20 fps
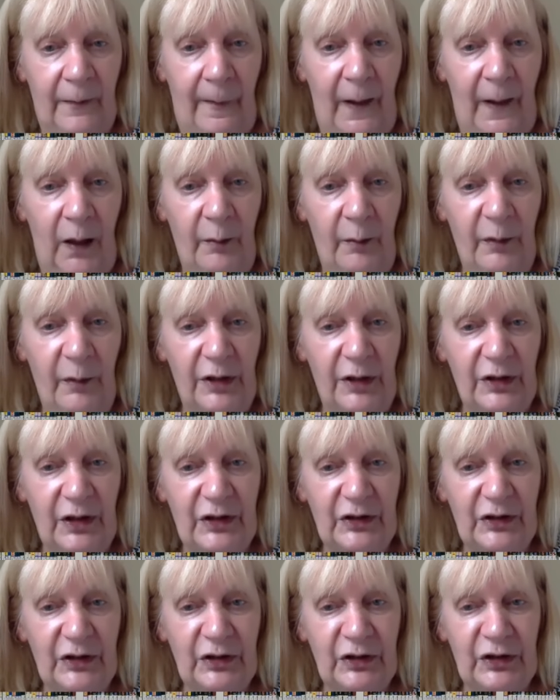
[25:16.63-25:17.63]
How many
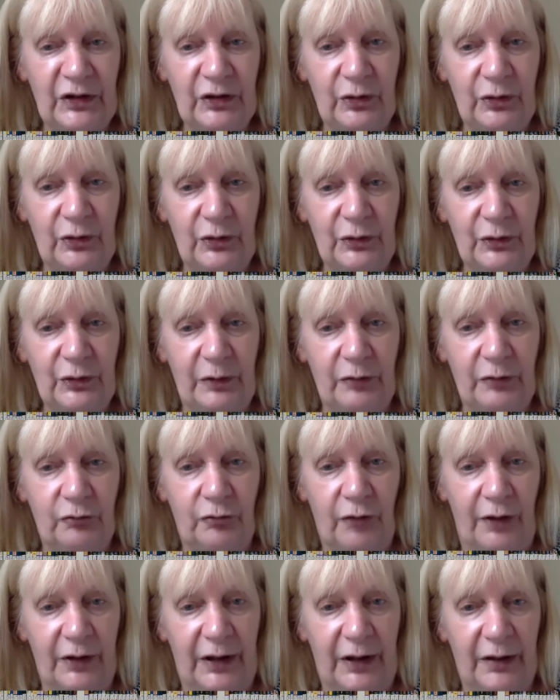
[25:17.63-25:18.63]
years has this course been
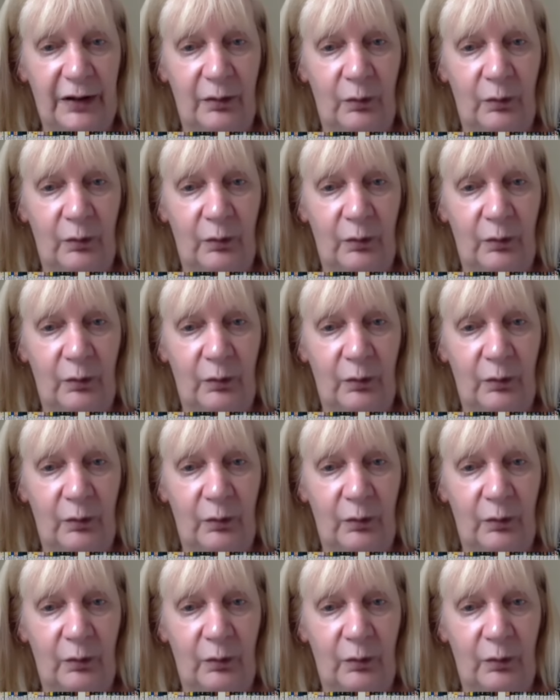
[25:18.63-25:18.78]
running,